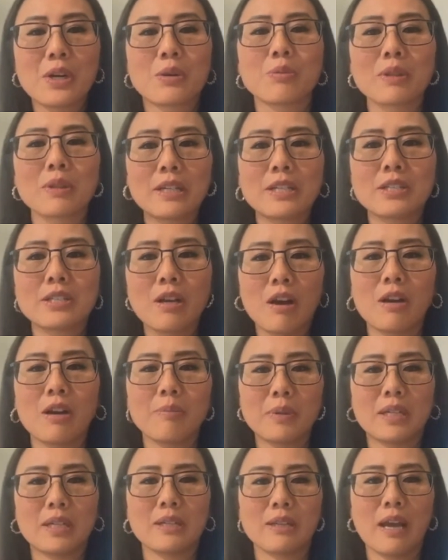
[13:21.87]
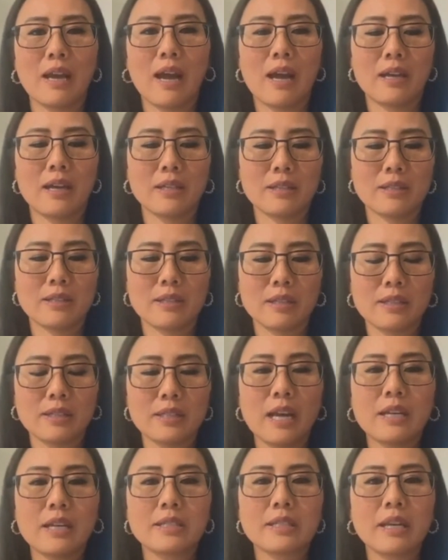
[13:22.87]
really taught me that
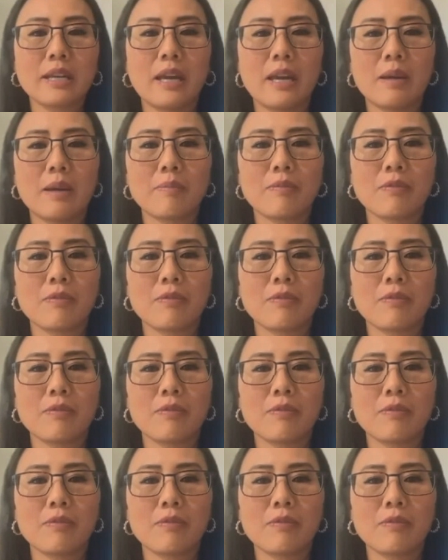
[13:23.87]
success came